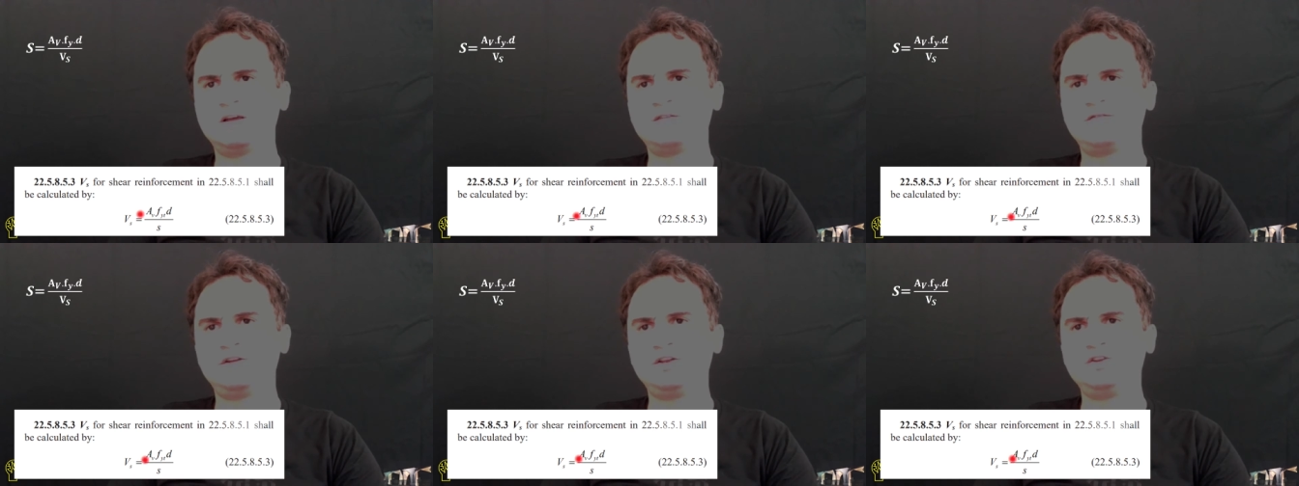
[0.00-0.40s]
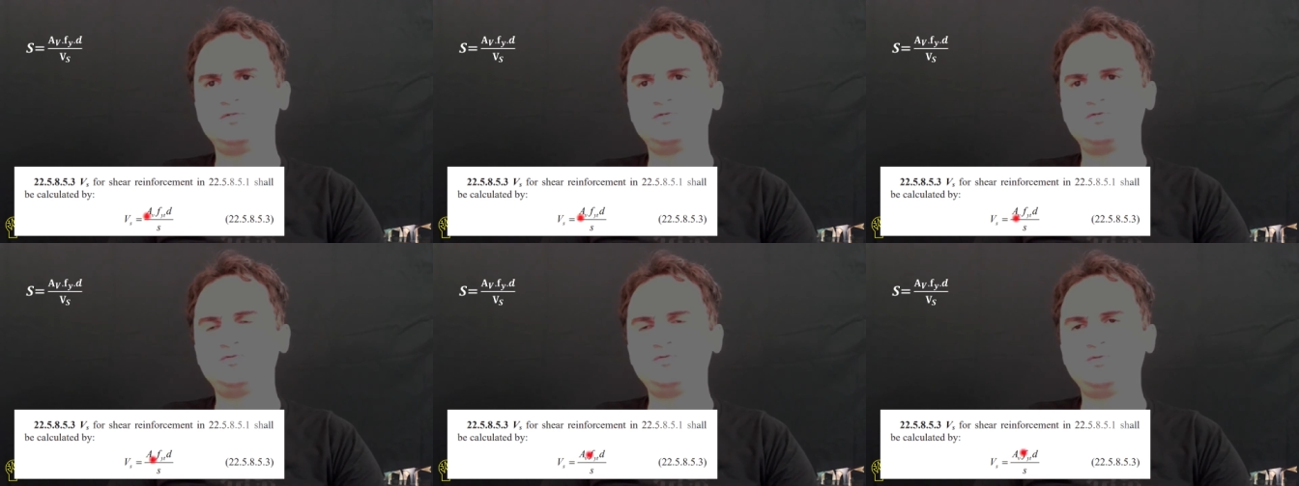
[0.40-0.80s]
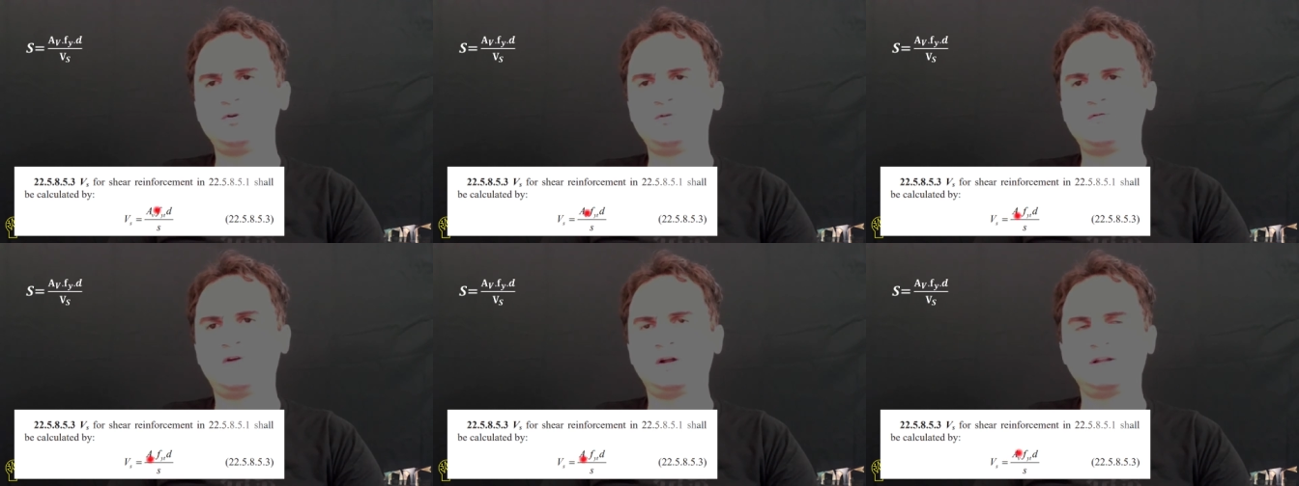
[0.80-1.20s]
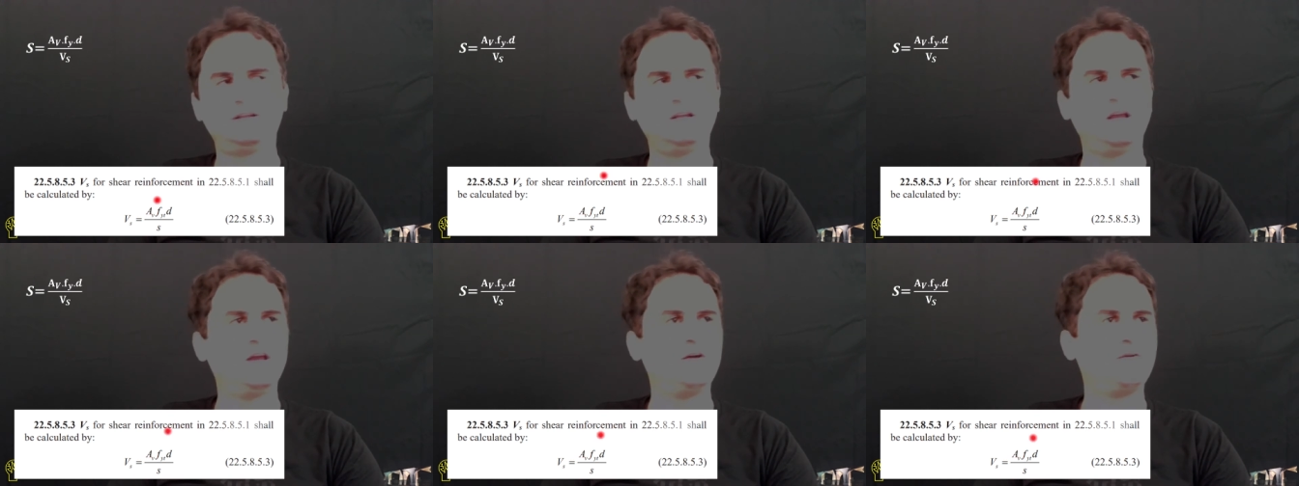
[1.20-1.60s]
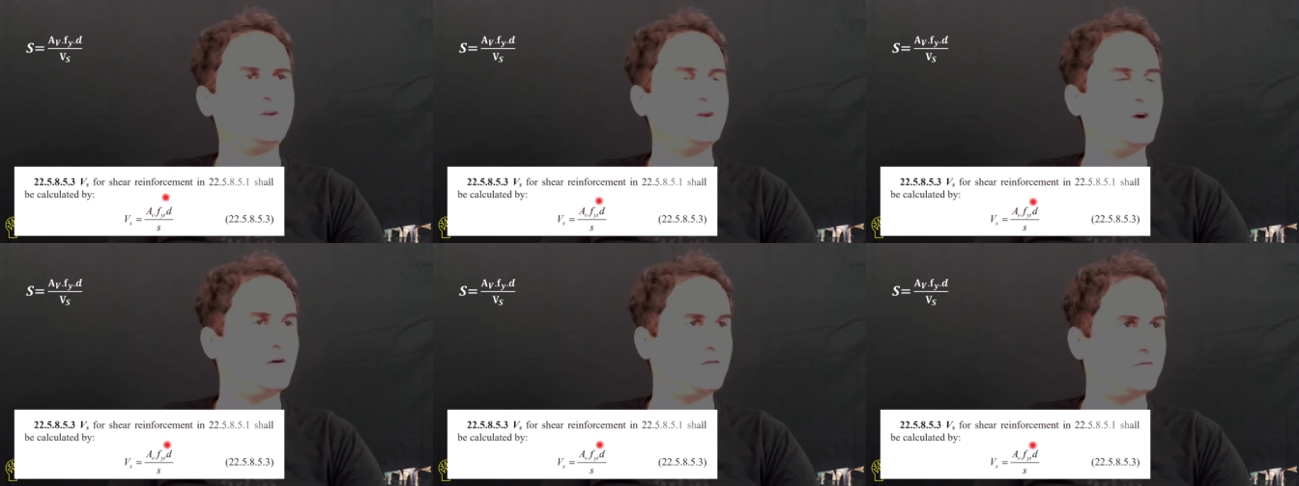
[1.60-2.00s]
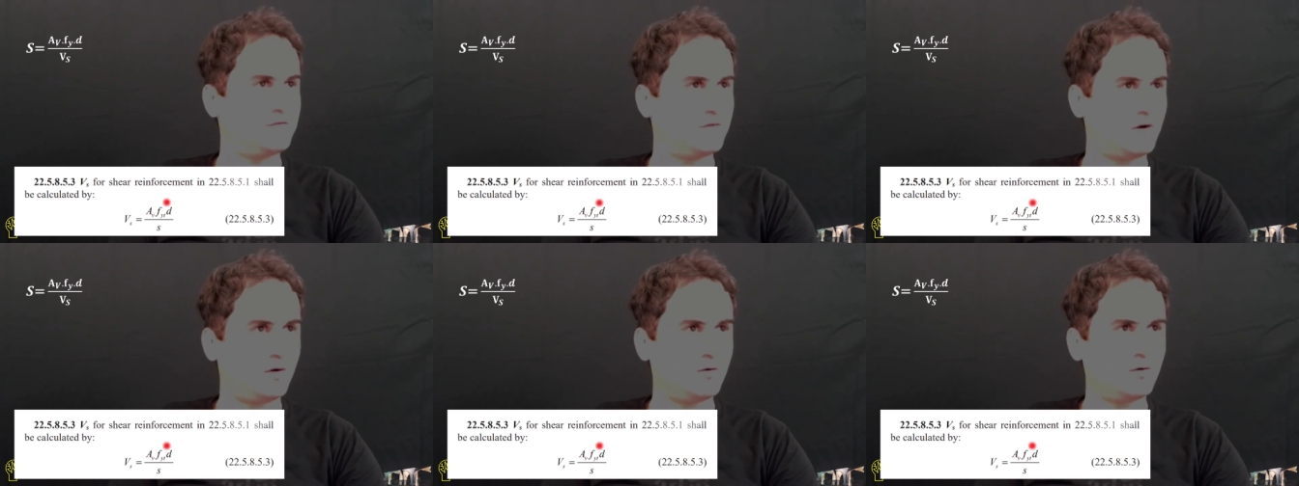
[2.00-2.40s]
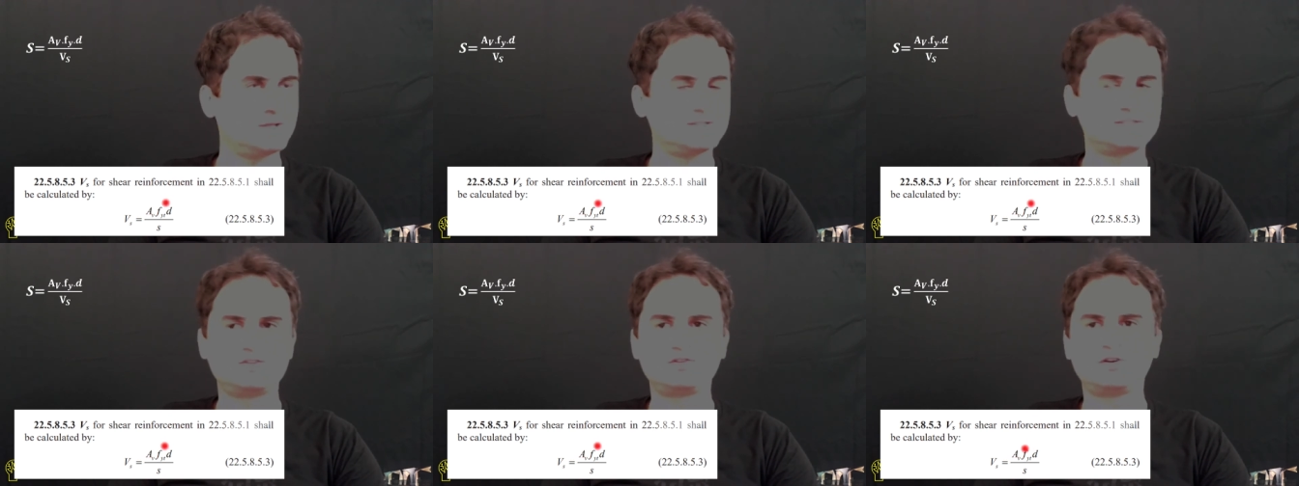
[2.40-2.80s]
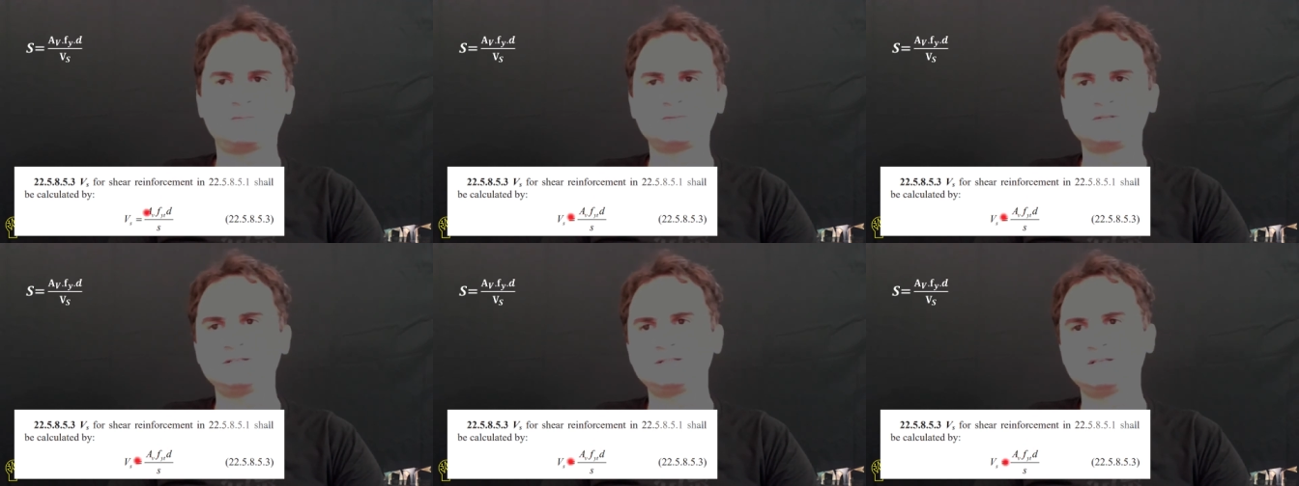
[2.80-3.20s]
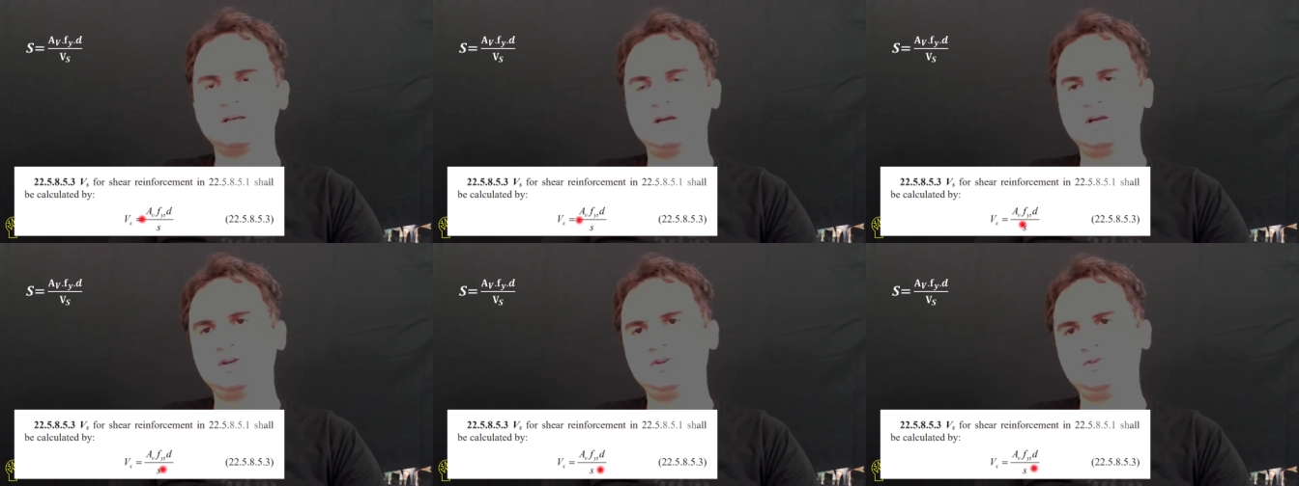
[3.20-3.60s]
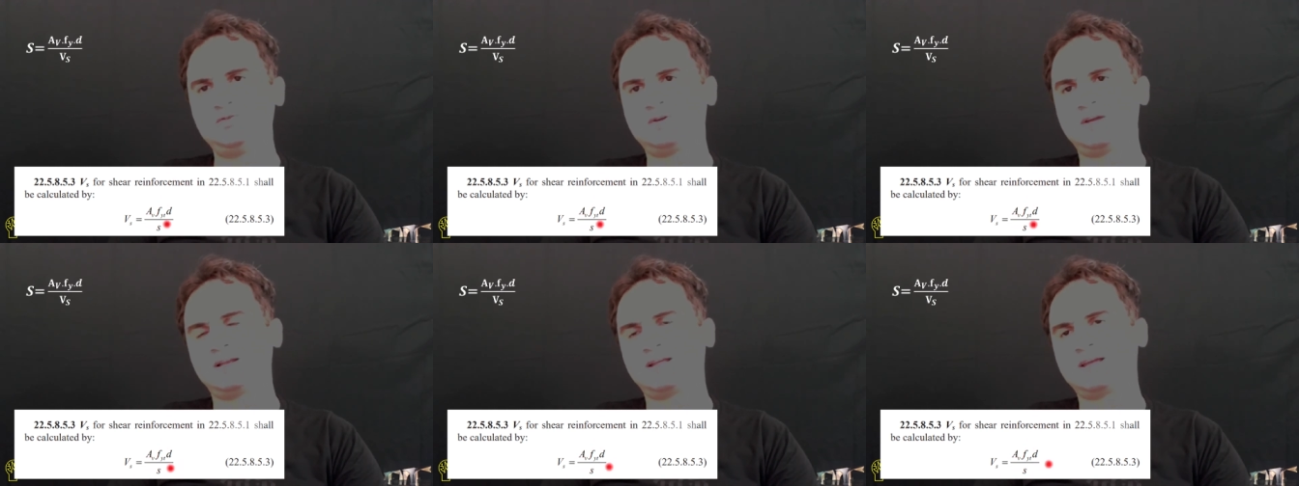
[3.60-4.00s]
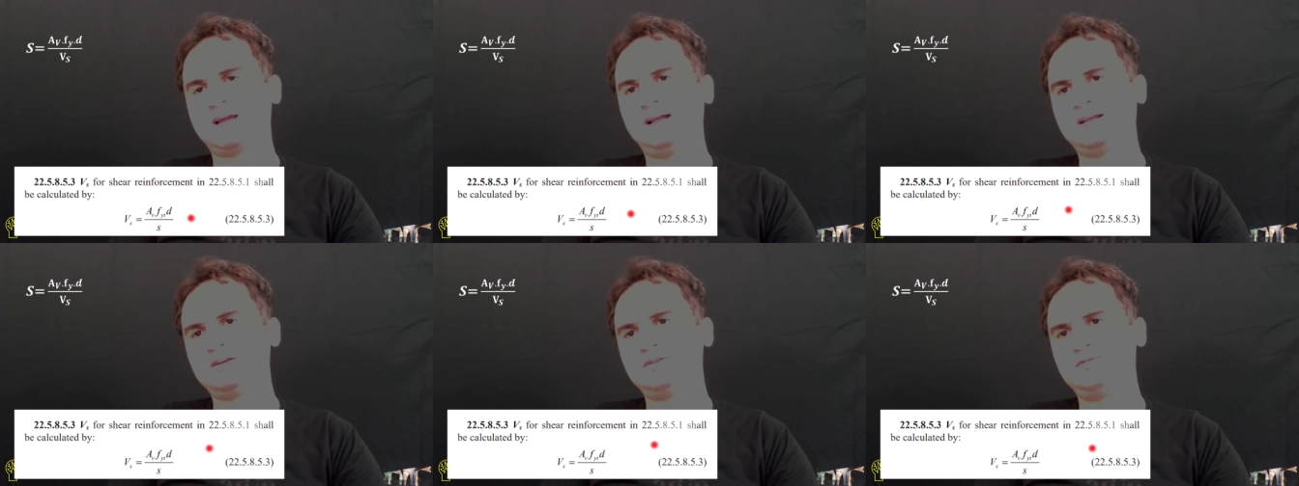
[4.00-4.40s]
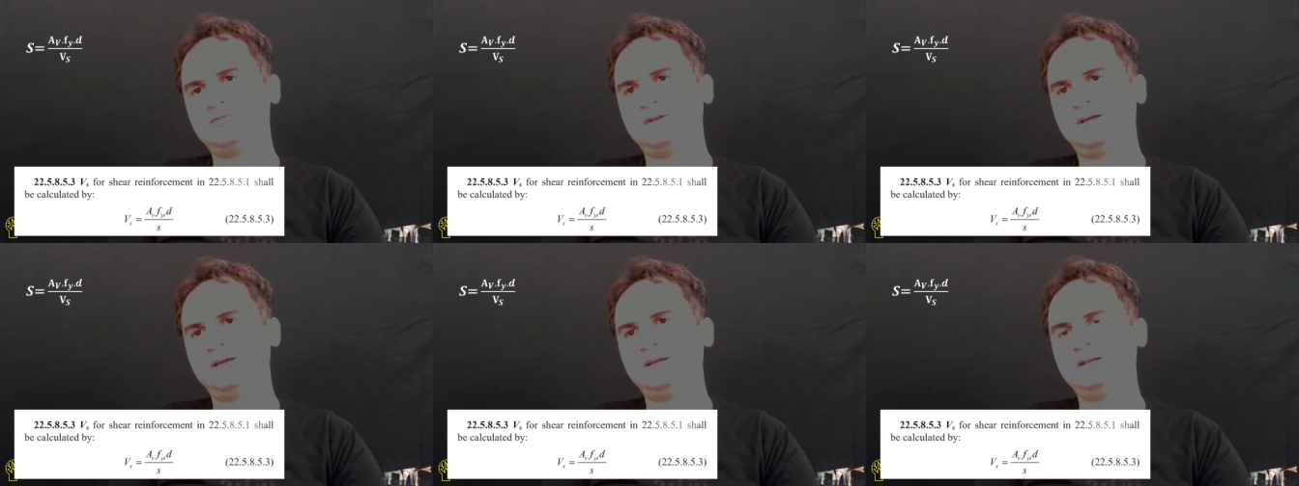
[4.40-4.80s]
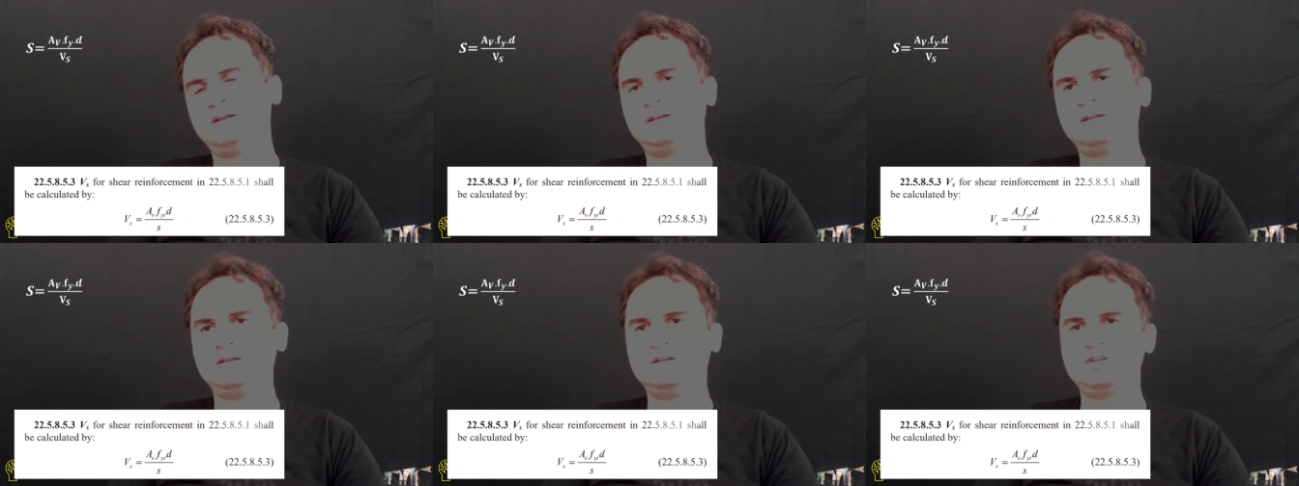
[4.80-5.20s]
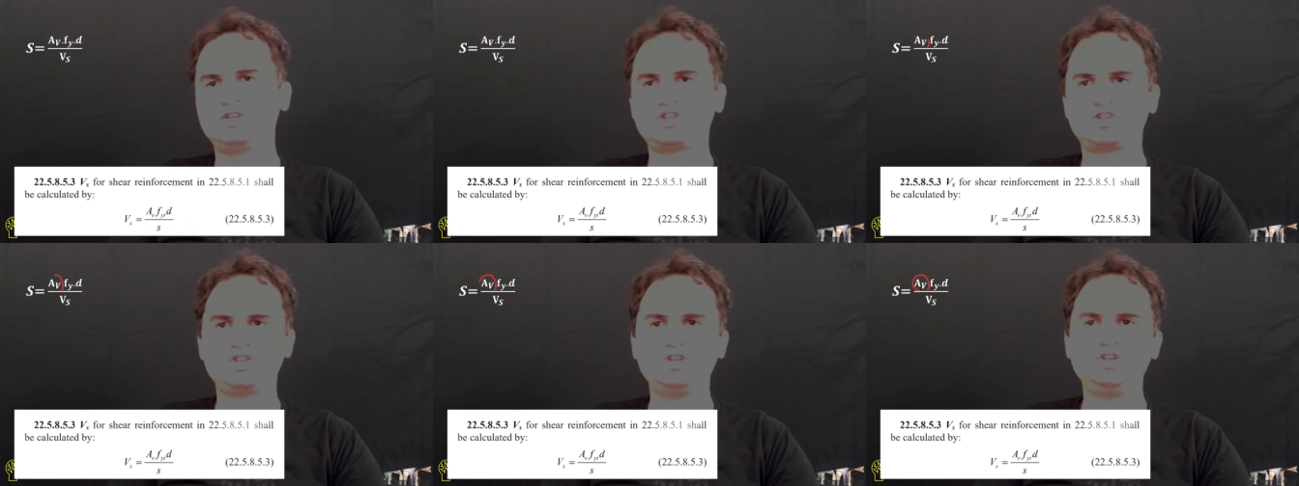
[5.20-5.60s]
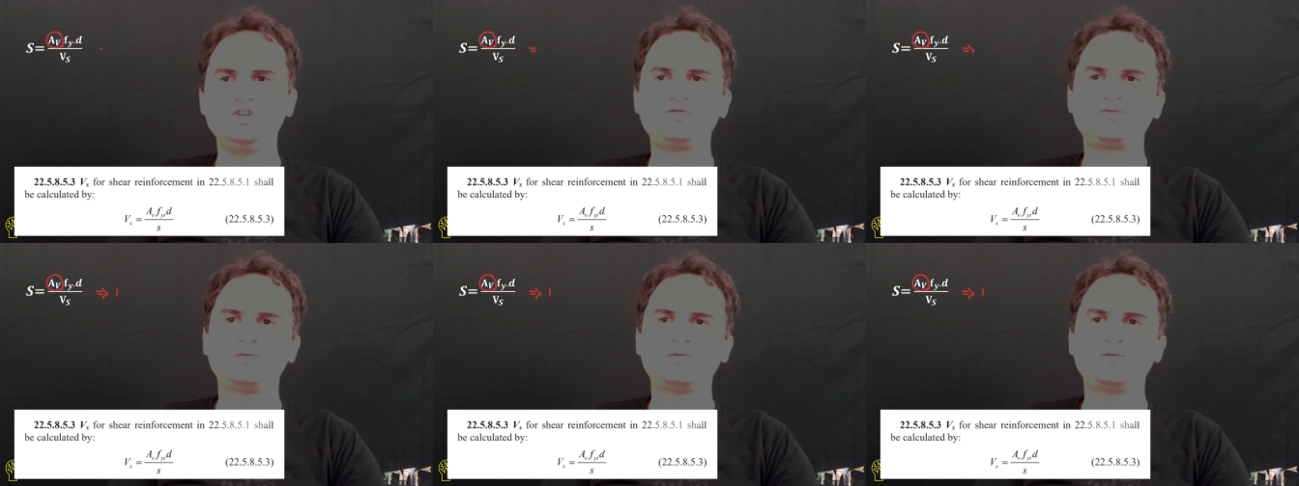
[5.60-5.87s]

when you do know what the area of our stirrups is, you can calculate the shear